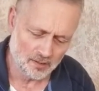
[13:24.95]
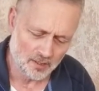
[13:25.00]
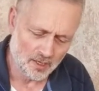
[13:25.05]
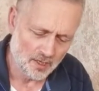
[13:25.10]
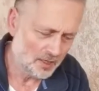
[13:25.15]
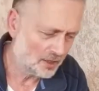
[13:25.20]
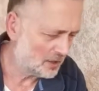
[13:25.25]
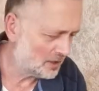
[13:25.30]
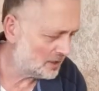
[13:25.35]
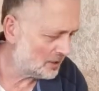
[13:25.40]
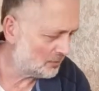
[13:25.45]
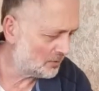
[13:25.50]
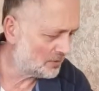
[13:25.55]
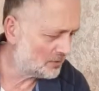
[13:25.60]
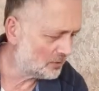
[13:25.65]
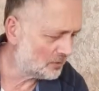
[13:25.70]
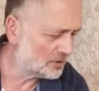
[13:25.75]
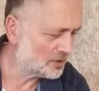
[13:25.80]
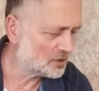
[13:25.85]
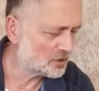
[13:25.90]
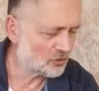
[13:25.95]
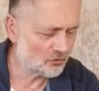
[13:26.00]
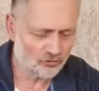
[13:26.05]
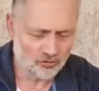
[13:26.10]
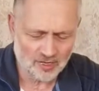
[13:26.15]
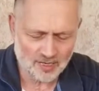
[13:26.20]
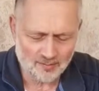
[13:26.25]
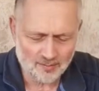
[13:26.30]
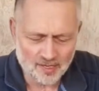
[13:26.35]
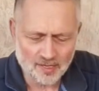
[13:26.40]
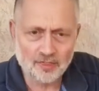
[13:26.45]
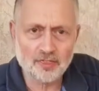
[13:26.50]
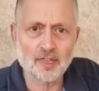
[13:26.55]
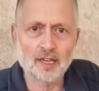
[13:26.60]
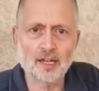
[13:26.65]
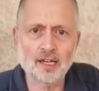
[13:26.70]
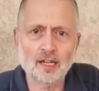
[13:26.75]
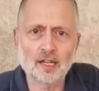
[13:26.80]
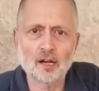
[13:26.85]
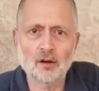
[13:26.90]
you know, we've got this creamy thing
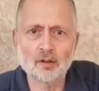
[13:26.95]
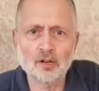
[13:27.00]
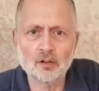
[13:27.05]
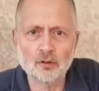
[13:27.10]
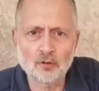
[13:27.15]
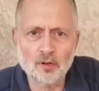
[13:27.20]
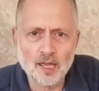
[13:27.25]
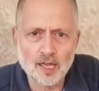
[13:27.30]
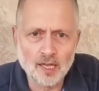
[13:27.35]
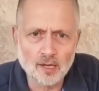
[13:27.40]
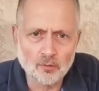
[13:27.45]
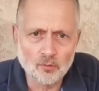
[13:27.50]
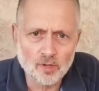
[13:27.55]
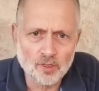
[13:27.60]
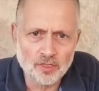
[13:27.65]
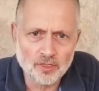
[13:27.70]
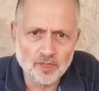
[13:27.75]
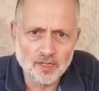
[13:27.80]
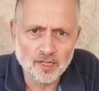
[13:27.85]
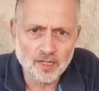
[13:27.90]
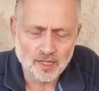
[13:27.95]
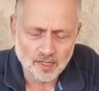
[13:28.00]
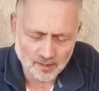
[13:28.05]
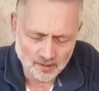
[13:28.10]
going on here with the,